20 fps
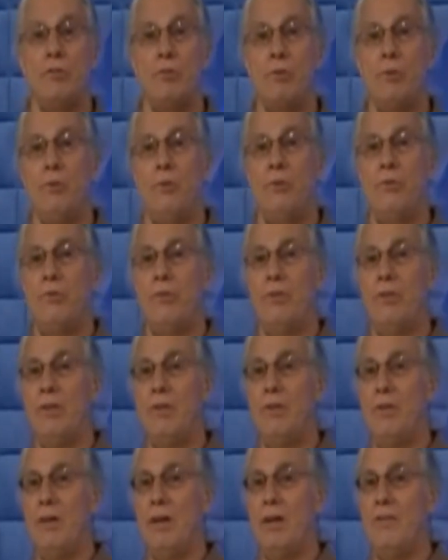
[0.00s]
truth
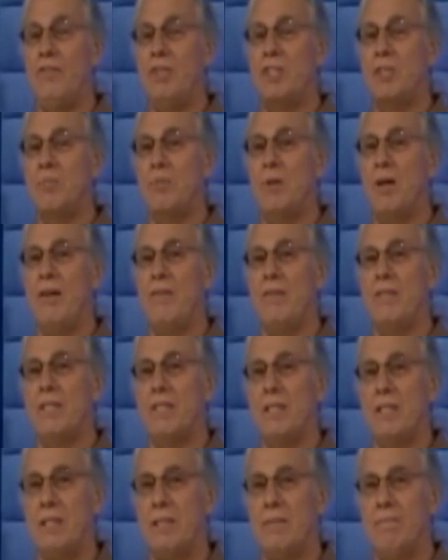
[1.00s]
of this
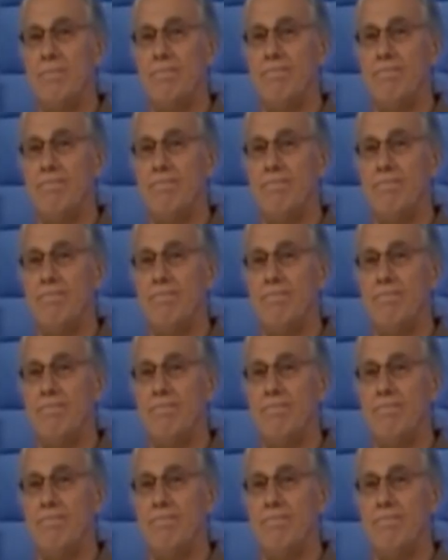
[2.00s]
prophecy.